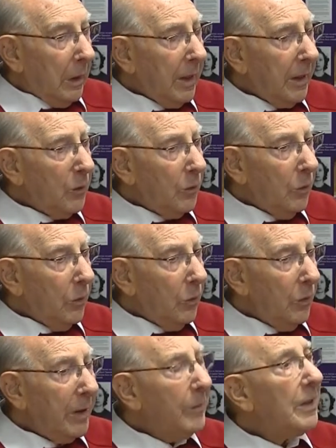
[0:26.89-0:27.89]
And
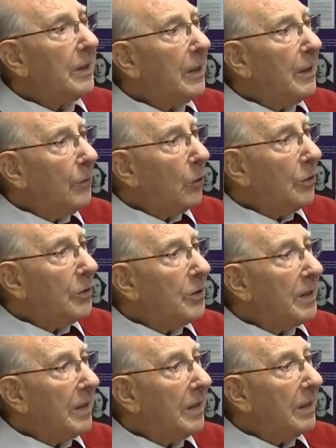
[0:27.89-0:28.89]
we immediately
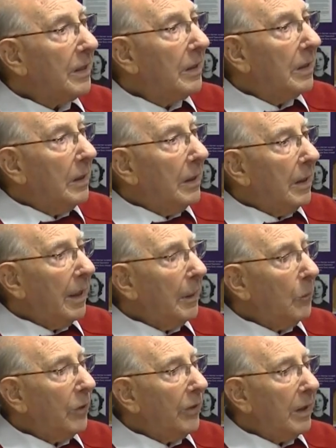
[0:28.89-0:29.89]
volunteered,
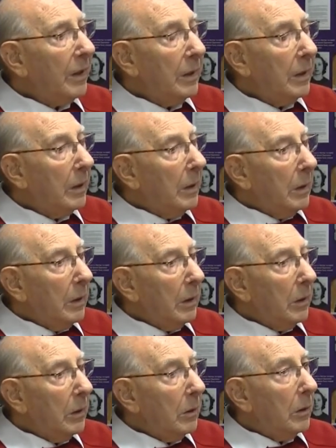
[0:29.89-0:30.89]
and within
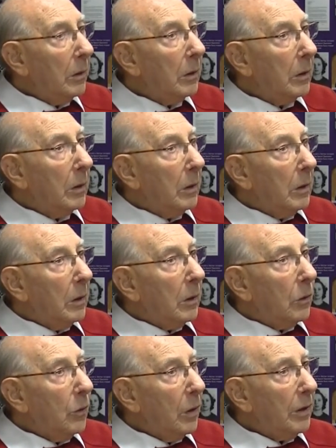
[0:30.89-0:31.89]
uh,
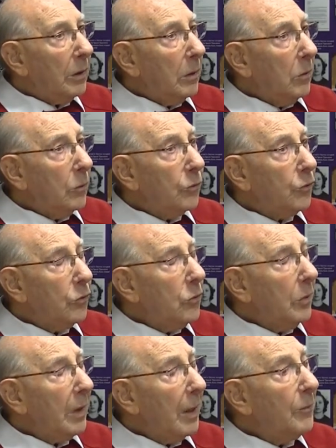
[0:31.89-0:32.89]
quite a
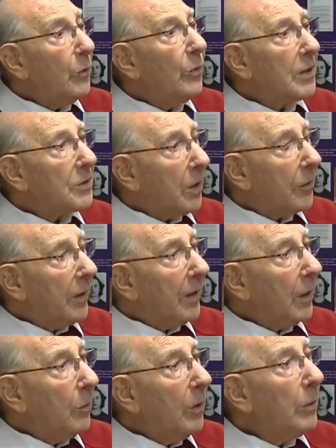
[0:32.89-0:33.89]
couple of weeks, I
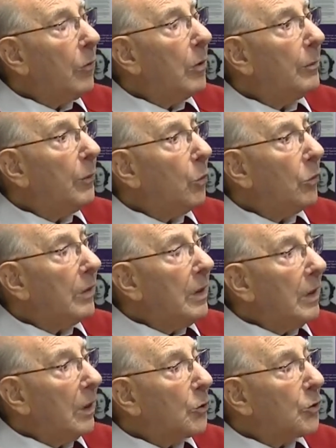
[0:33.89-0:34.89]
think, we were on board
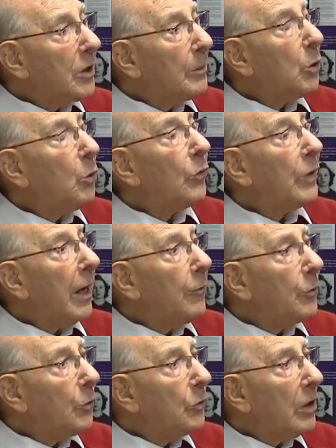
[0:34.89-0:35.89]
a ship called the
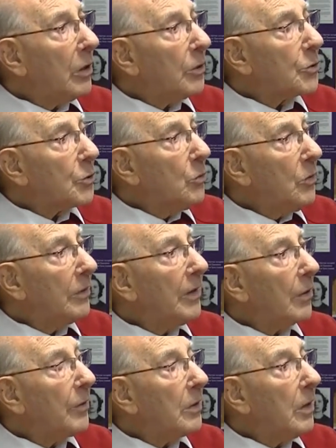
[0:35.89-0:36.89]
Arundel Castle,
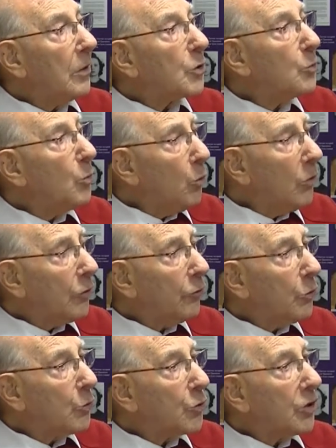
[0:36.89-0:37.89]
another smaller
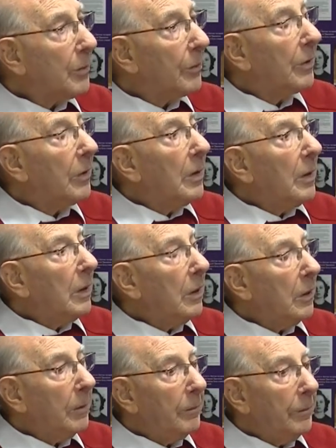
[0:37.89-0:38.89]
cruise ship.
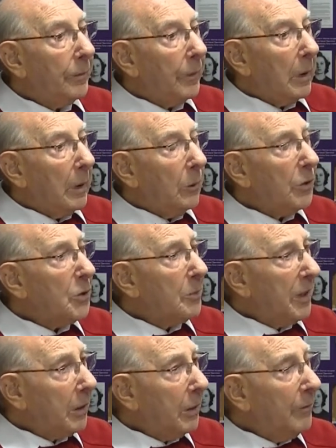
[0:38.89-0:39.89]
Um, which
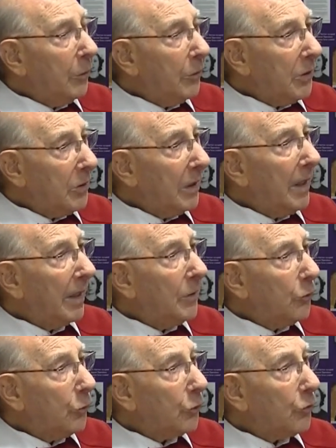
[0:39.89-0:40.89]
had been converted
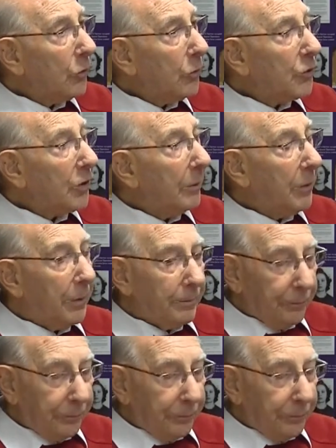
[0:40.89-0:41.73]
again to a troop ship.